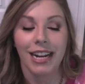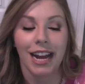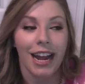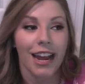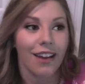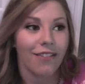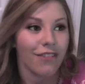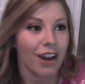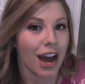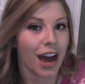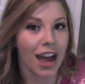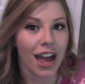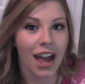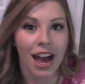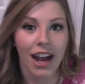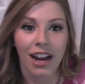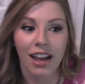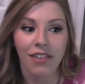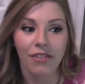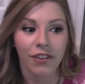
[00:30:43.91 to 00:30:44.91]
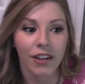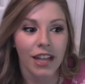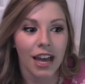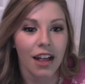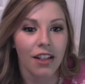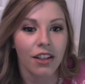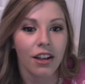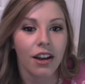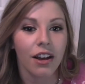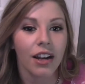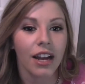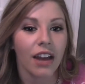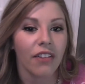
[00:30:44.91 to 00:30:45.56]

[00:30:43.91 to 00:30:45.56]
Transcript: and I have not had it for that long.